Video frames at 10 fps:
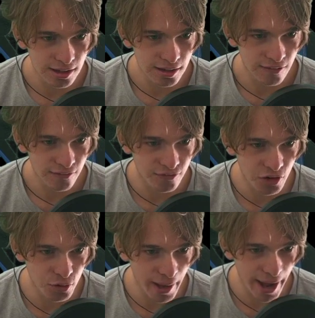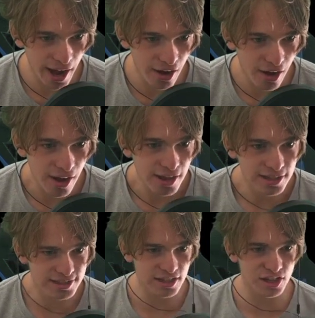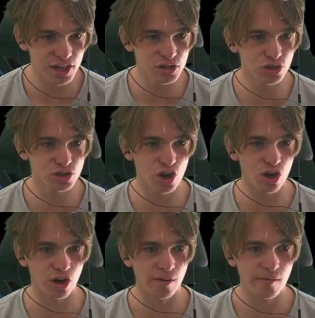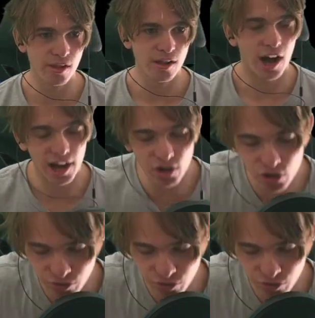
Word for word: Film Out. It sounds like a new song. I don't